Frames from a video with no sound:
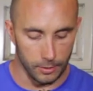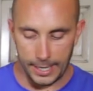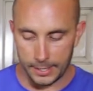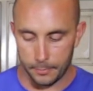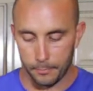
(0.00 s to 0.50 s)

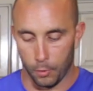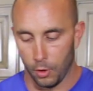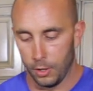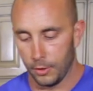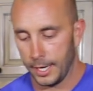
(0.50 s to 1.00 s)
it's
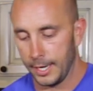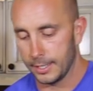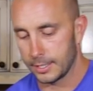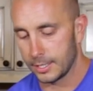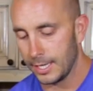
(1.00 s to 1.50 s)
boiled and
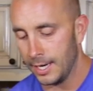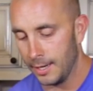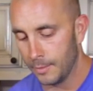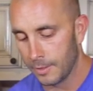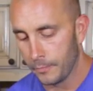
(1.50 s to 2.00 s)
it's
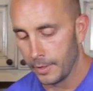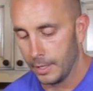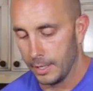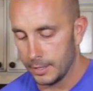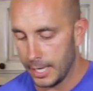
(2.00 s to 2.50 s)
steamed.
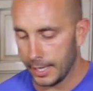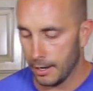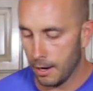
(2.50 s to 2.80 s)
Take it